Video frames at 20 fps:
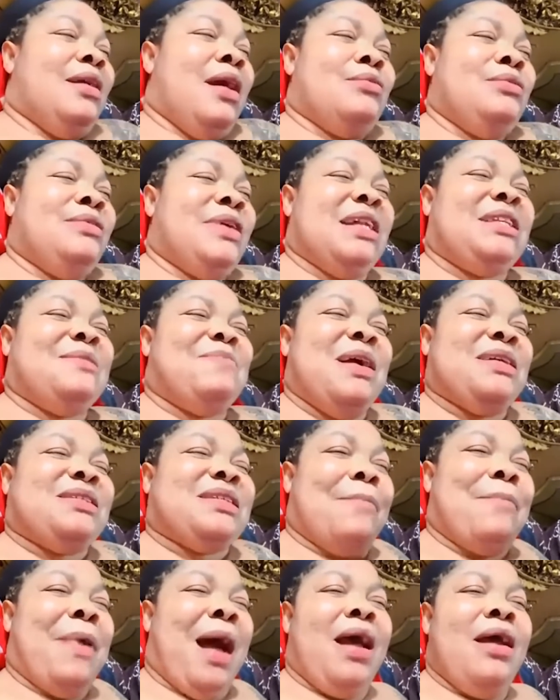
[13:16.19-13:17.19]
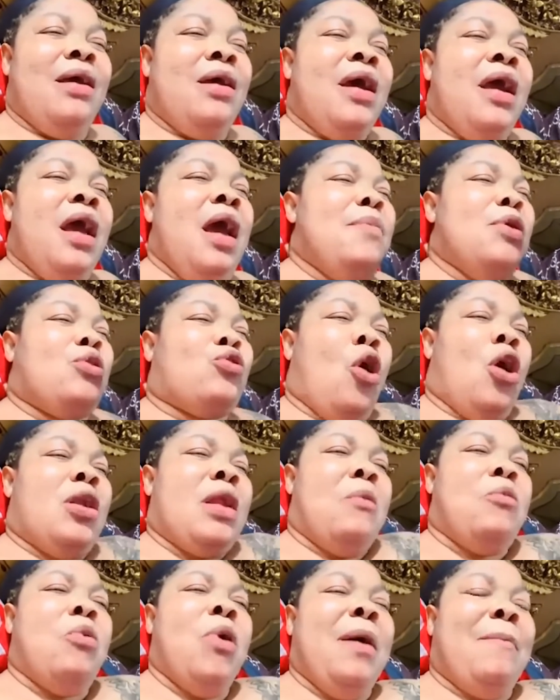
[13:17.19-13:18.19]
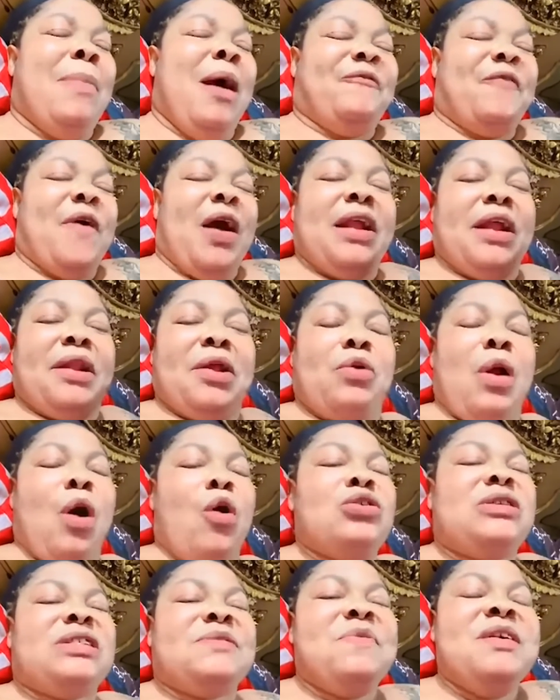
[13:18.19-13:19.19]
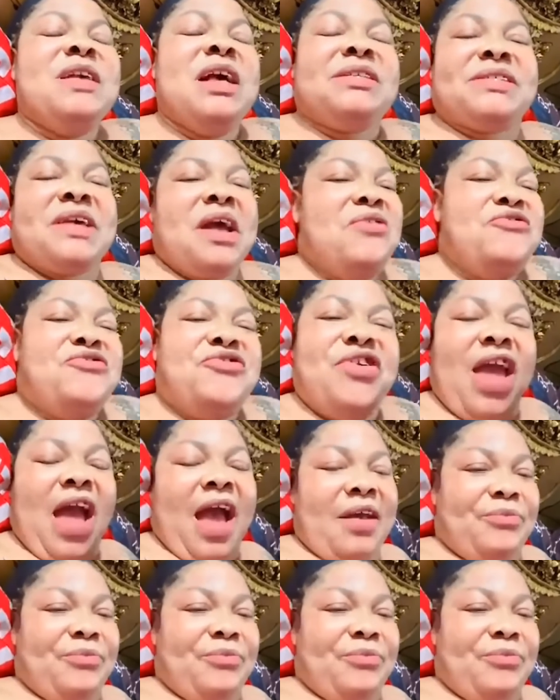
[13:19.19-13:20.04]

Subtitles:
judgment aba e bi ko na wo ye be fine ne kwa won tin ye scan twia